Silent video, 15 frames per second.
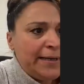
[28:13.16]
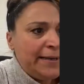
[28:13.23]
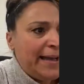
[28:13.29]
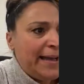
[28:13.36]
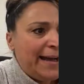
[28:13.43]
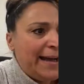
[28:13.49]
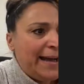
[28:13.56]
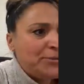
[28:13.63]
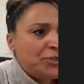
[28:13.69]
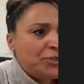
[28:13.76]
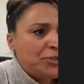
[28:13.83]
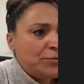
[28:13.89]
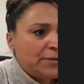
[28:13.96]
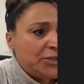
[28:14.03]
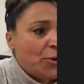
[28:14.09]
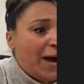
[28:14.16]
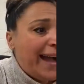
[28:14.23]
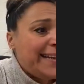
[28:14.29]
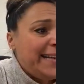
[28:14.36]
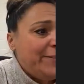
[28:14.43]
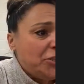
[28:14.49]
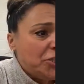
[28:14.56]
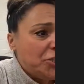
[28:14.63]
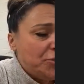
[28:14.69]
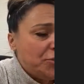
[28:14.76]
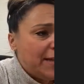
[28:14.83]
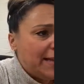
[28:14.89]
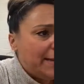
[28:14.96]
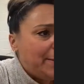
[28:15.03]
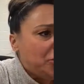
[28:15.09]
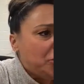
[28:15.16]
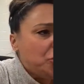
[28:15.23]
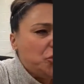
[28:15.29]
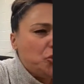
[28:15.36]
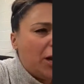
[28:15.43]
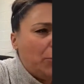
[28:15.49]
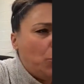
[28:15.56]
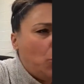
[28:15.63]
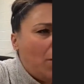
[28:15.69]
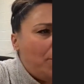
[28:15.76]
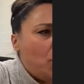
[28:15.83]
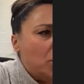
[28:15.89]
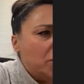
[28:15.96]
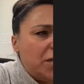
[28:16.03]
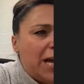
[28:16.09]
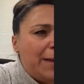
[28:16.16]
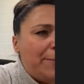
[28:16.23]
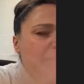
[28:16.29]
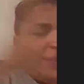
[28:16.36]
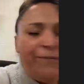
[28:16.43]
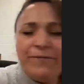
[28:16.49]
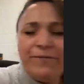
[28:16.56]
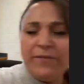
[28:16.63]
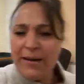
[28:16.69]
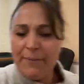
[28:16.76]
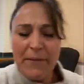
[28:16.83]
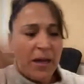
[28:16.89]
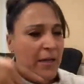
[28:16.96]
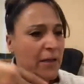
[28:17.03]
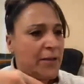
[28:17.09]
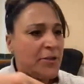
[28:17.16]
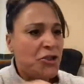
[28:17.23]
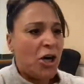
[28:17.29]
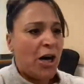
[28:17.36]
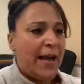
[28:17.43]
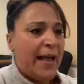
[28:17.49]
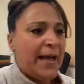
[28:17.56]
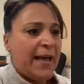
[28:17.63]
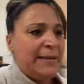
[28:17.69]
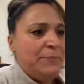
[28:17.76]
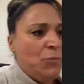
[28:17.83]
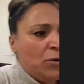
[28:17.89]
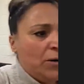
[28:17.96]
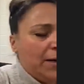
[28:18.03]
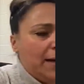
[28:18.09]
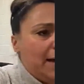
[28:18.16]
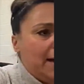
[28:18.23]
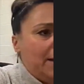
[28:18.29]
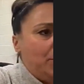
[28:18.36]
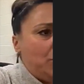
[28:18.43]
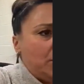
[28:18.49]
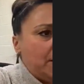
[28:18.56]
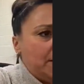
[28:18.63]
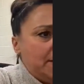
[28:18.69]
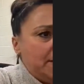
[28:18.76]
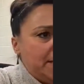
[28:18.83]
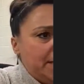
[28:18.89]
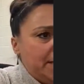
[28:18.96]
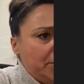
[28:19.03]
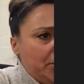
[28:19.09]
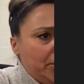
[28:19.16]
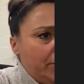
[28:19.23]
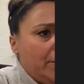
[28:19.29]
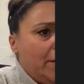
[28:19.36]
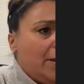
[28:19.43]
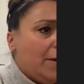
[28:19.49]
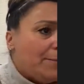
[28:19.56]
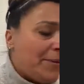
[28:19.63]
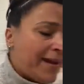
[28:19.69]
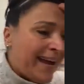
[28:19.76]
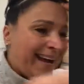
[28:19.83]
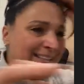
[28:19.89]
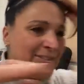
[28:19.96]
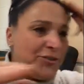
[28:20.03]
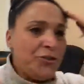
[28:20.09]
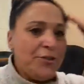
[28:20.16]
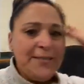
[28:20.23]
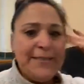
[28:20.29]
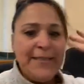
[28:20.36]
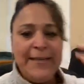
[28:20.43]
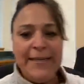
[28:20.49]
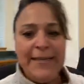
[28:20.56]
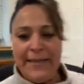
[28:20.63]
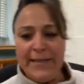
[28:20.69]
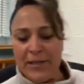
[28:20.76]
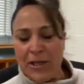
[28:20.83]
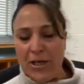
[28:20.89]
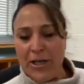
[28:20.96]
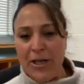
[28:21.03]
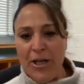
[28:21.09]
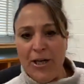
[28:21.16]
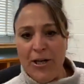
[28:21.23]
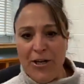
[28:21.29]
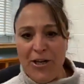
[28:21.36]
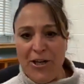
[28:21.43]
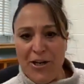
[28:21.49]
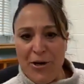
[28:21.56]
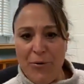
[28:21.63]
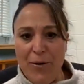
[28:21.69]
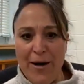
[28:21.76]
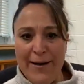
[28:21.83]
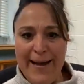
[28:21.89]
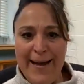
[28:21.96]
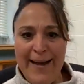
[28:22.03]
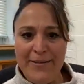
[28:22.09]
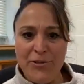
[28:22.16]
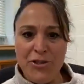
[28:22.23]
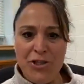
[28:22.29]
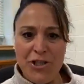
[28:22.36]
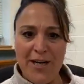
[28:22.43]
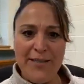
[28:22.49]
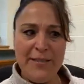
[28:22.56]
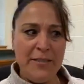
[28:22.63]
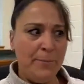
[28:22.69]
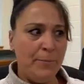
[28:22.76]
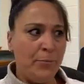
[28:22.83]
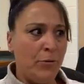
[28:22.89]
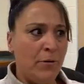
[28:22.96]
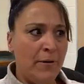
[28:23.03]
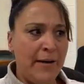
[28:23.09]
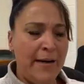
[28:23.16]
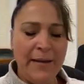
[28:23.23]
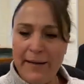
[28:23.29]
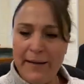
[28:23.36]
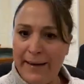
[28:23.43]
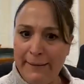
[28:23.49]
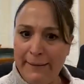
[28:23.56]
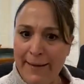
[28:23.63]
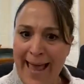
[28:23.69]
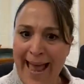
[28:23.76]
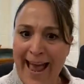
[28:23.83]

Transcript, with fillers: Absolutely. So I do that. Let me try one more time. And if not, I'm not going to try anymore and I will continue. But as you're sitting here, you know, again, just breathing,